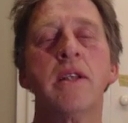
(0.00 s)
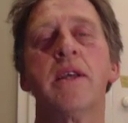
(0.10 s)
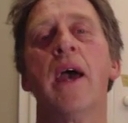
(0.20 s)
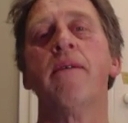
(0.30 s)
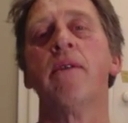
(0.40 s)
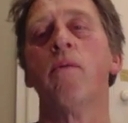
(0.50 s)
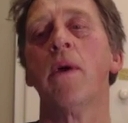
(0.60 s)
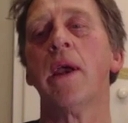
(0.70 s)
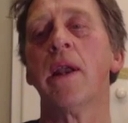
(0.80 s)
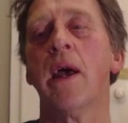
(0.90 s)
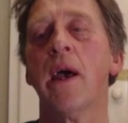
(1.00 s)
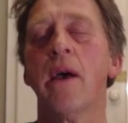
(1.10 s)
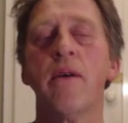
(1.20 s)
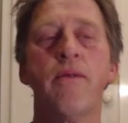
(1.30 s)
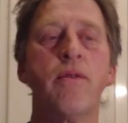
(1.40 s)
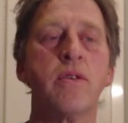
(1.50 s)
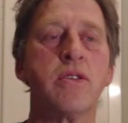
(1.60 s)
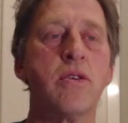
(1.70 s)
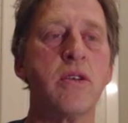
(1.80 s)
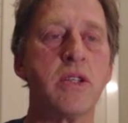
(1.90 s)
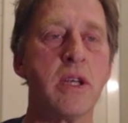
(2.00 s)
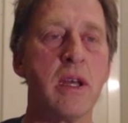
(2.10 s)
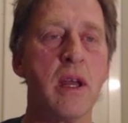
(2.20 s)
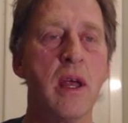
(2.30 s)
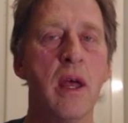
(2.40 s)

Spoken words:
David Wegener for searching,